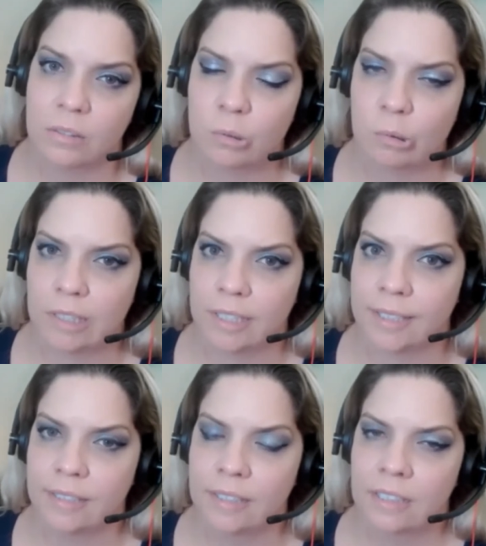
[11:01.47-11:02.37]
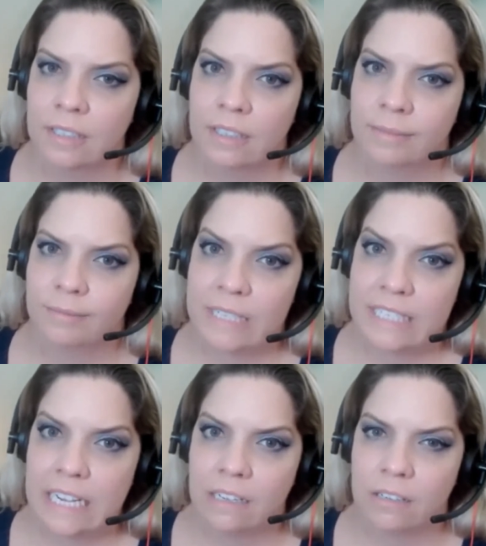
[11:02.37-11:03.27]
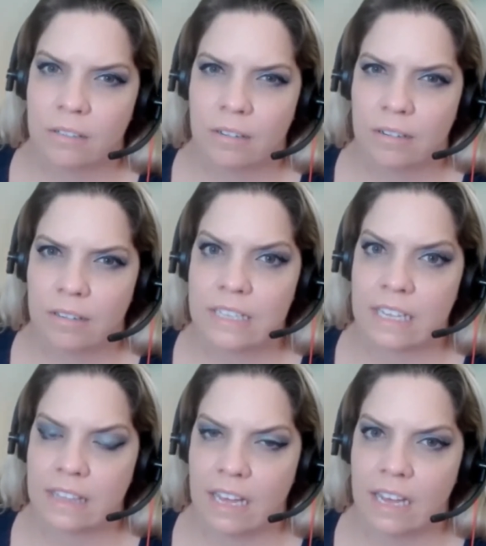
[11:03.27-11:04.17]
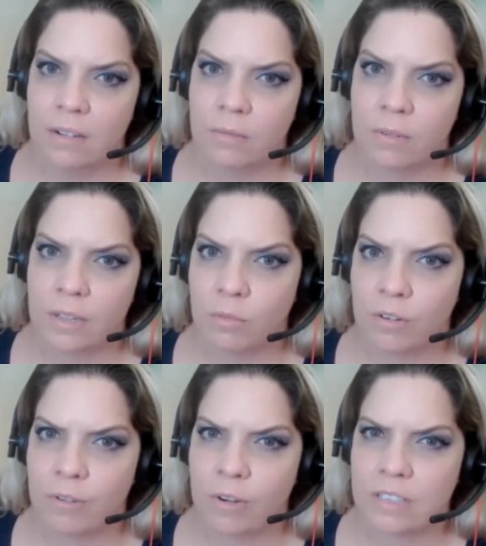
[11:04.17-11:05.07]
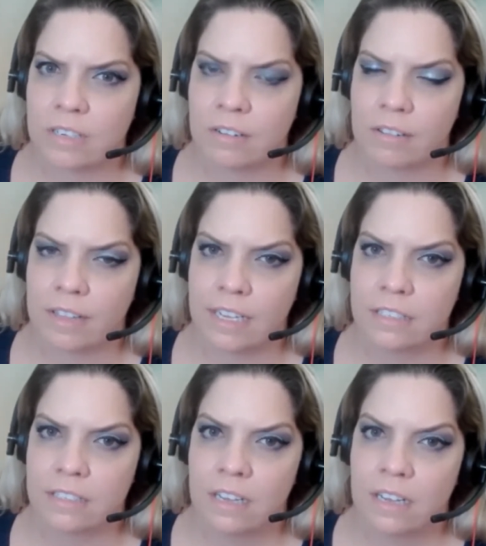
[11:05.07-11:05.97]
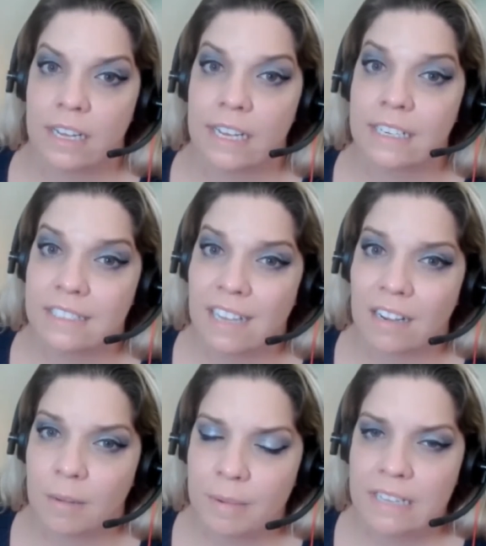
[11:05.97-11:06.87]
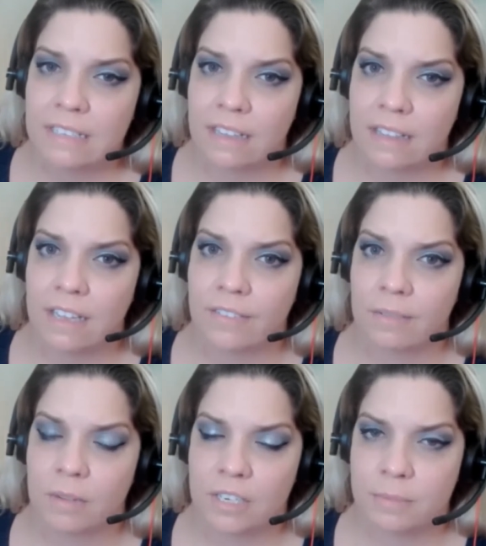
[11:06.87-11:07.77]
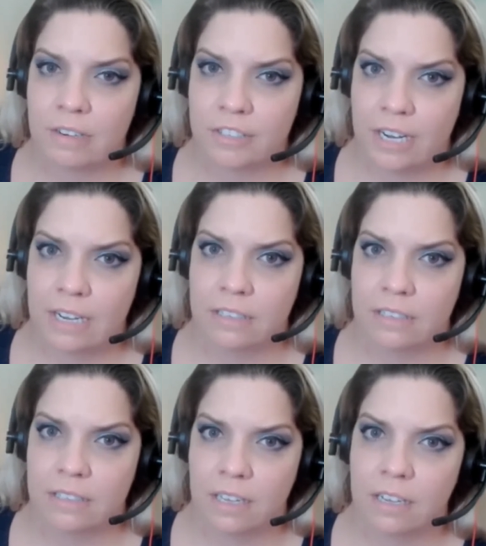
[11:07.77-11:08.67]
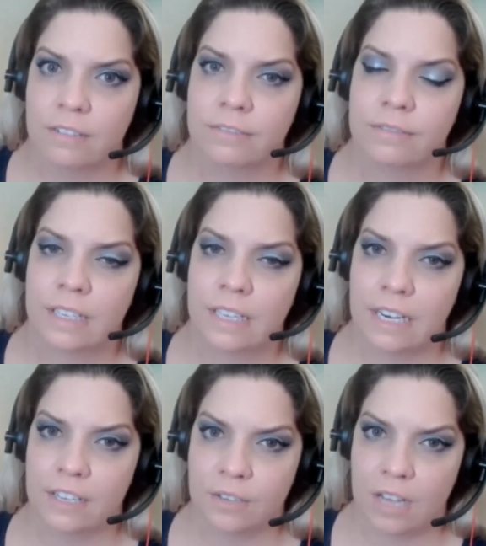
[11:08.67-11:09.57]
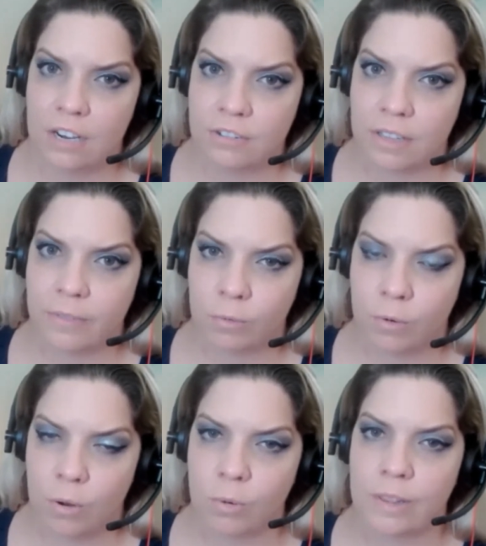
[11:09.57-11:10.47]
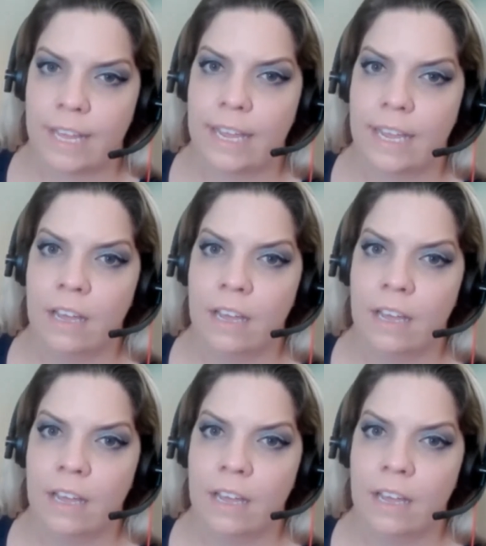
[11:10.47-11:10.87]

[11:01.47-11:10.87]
or retail or things like that, where they're more focused on other things. In tech companies, I think you have a much better chance of getting into an entry-level role where they